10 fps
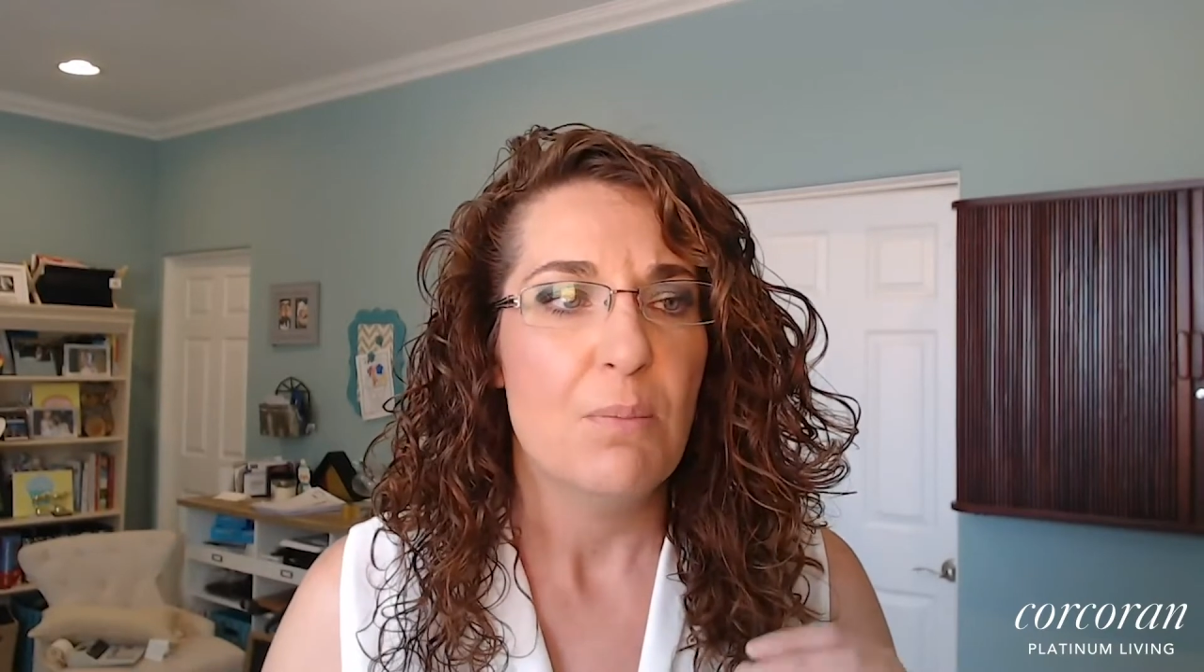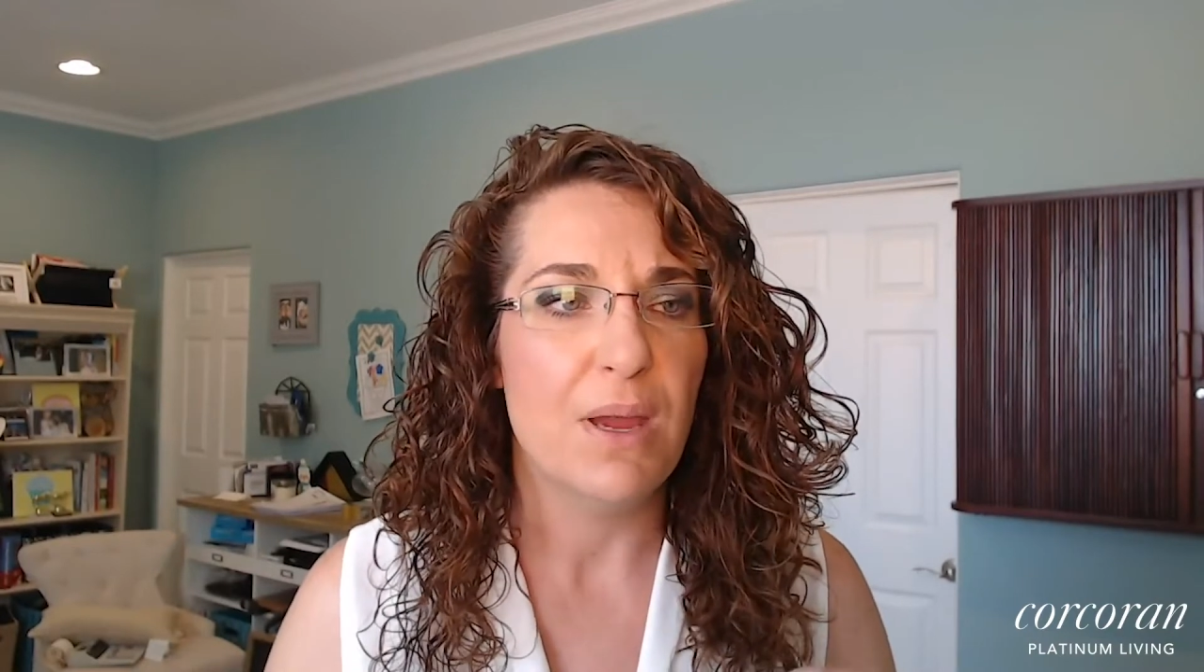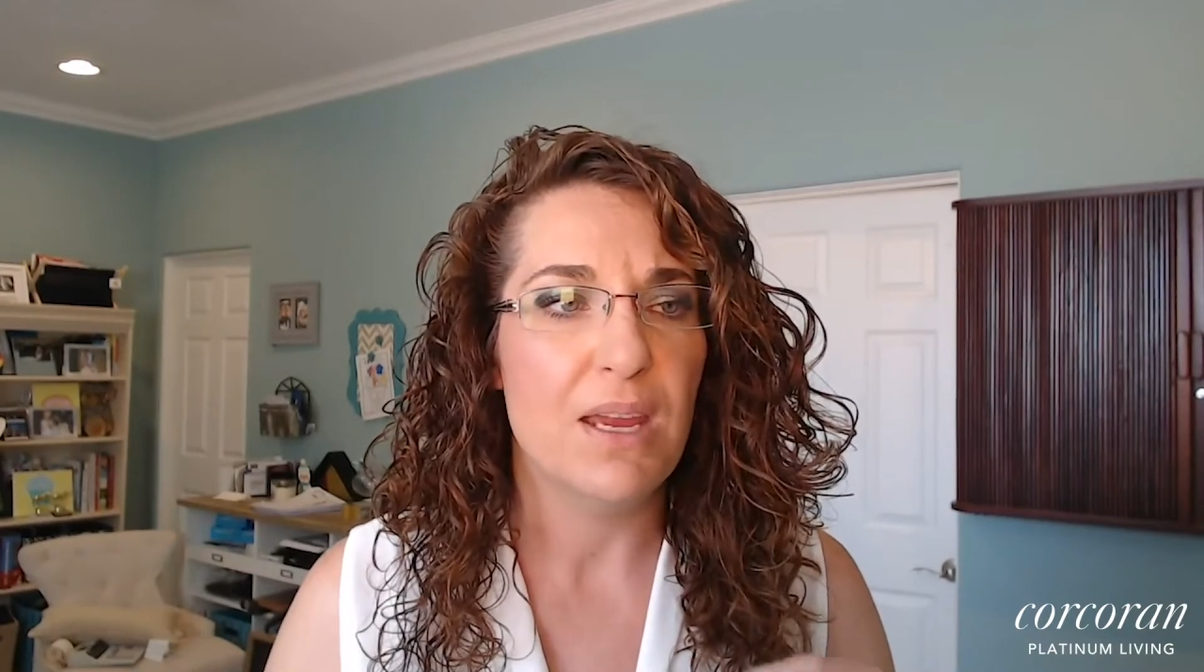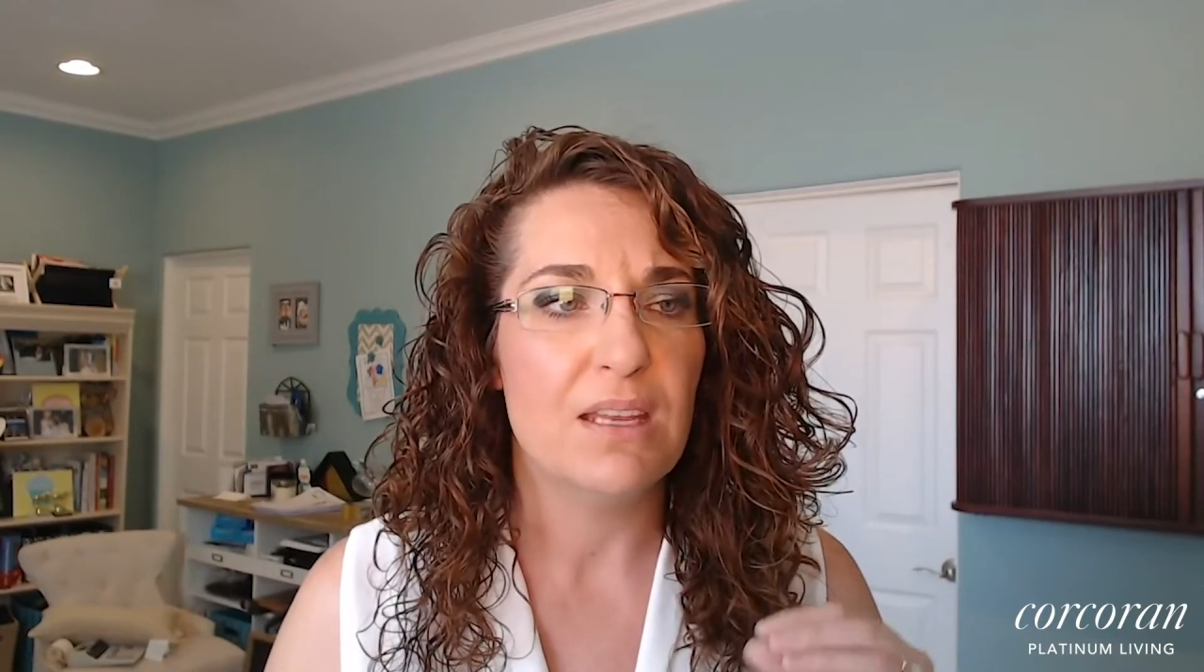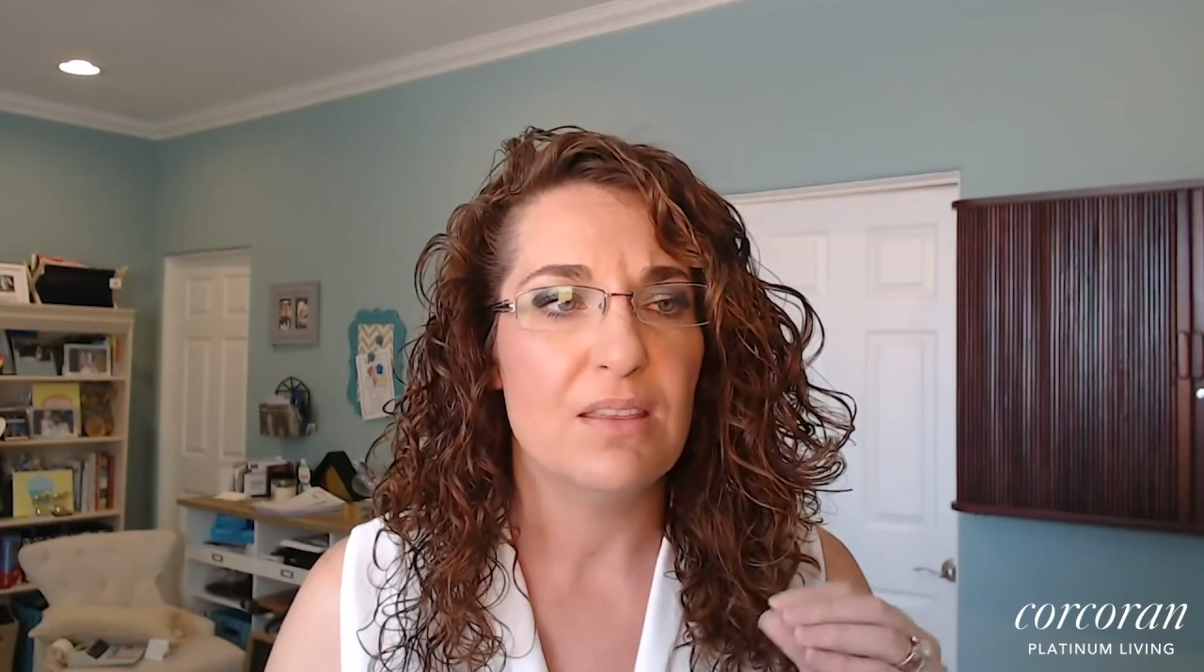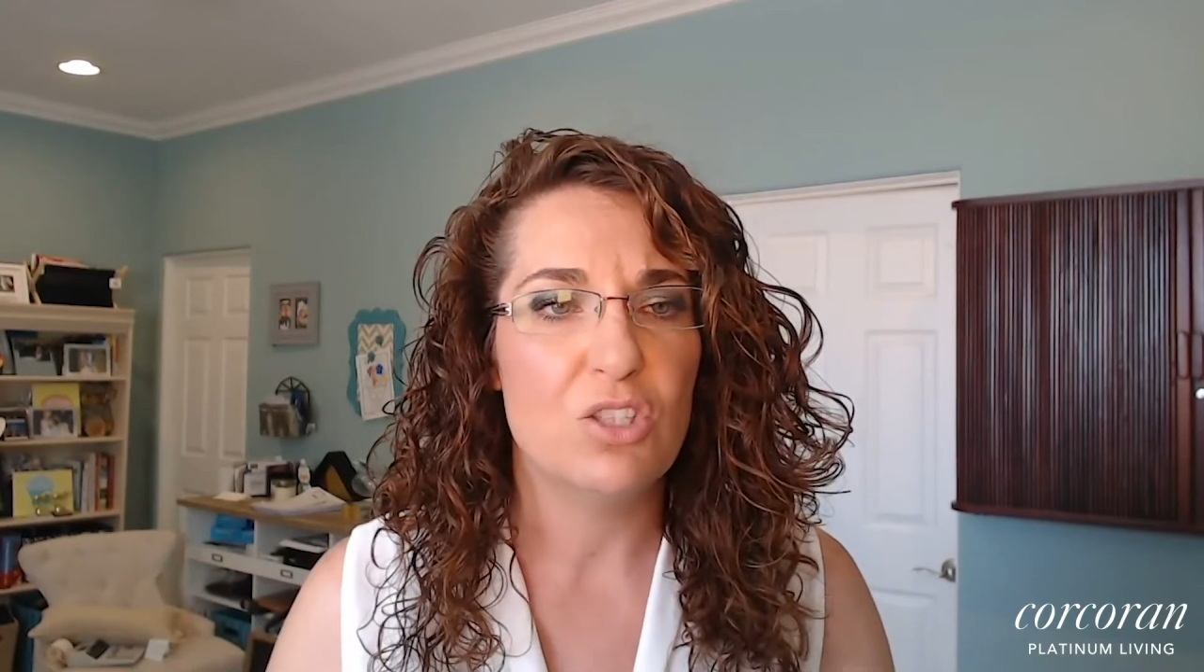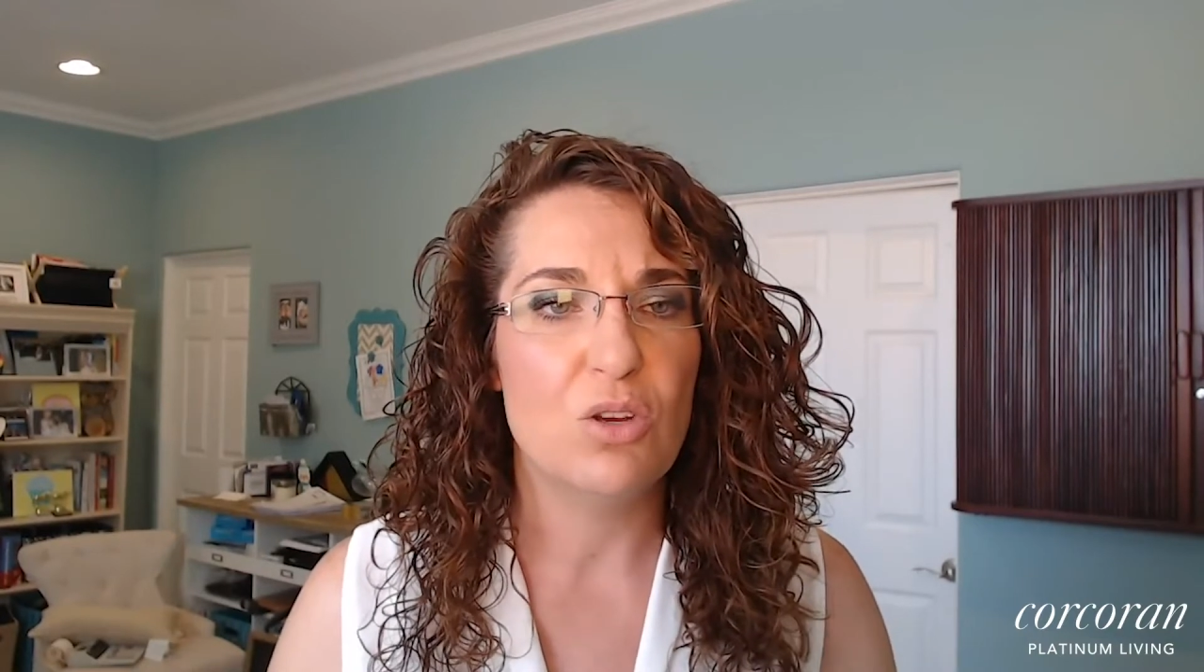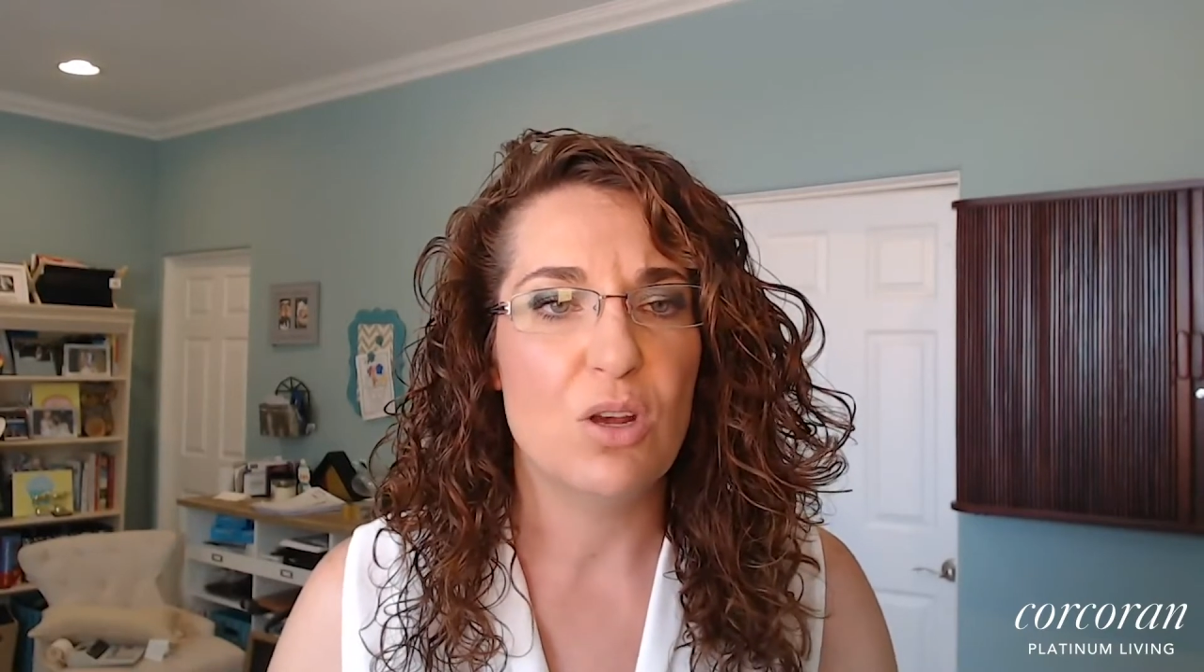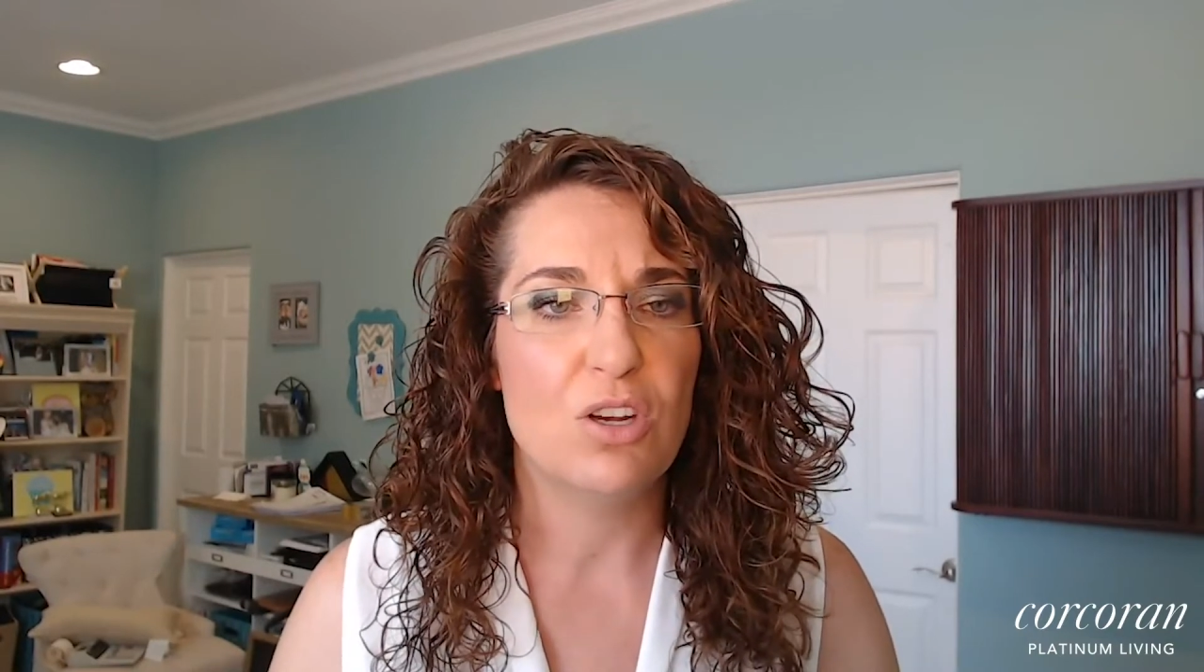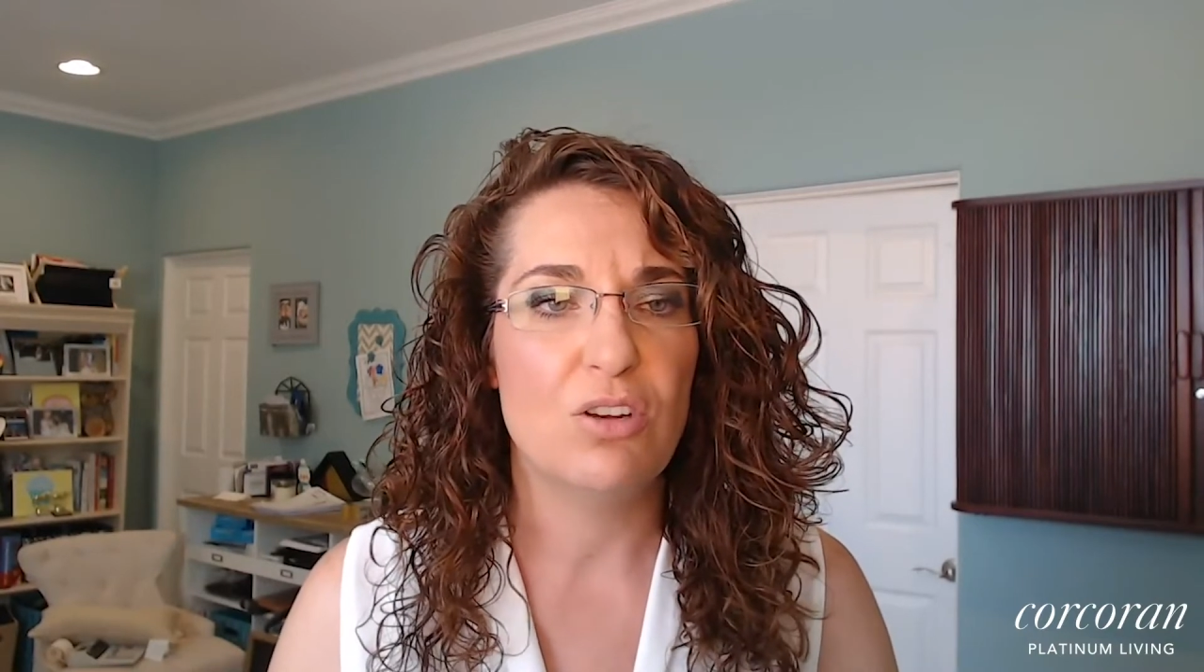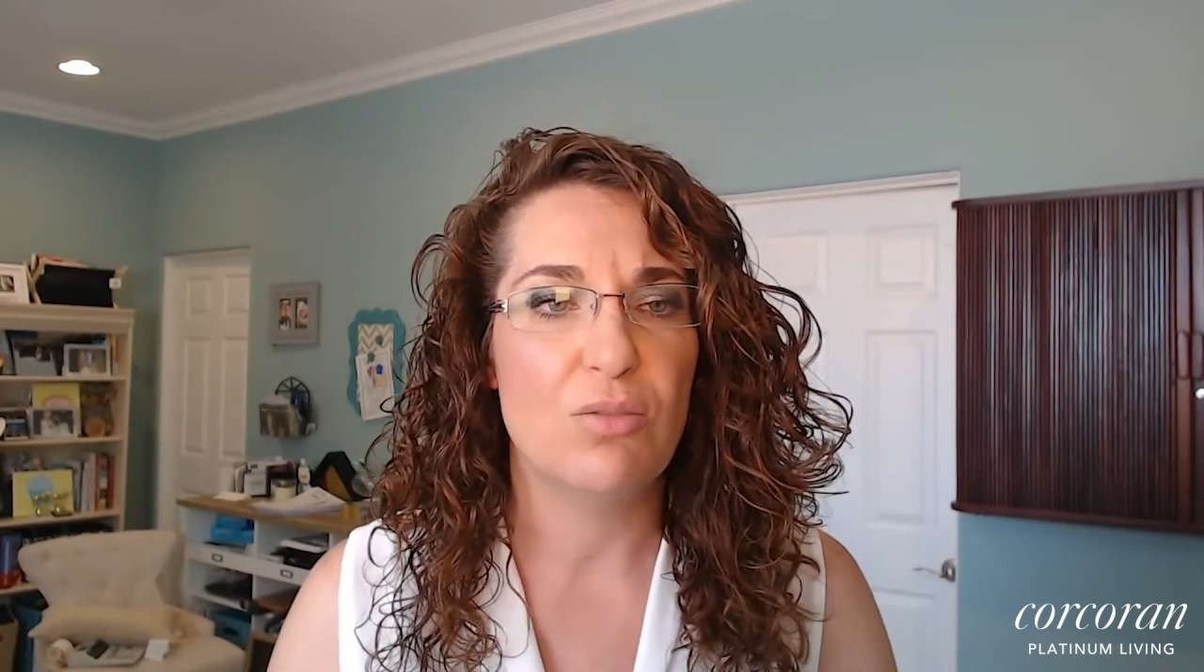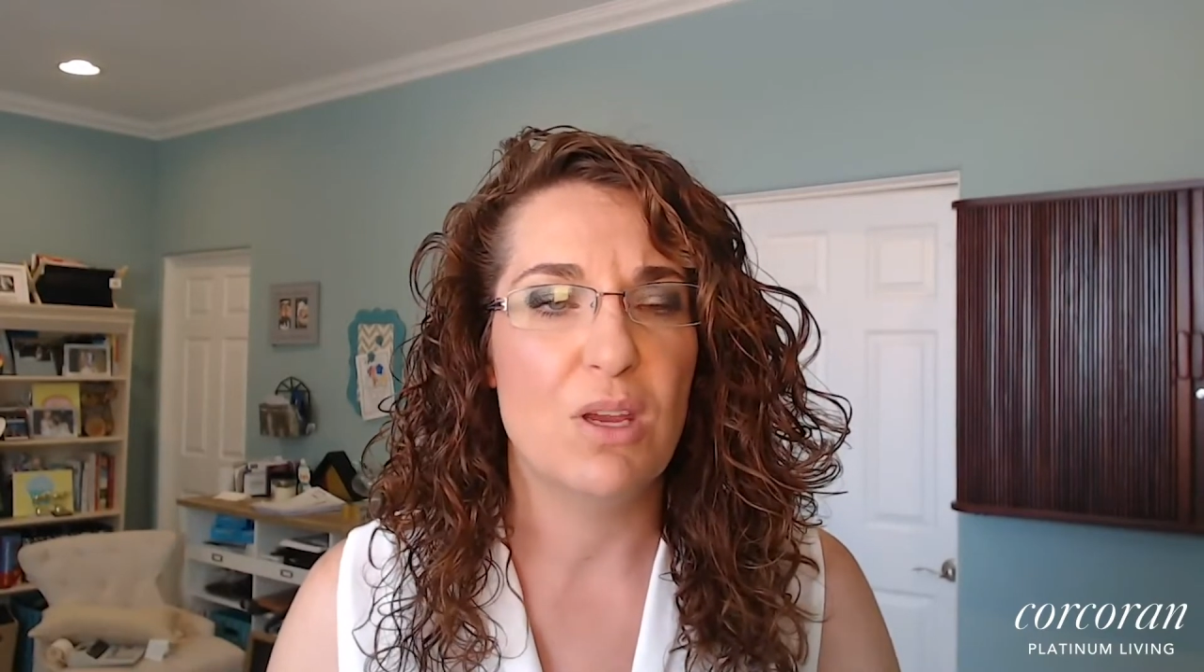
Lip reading: But the $200,000 to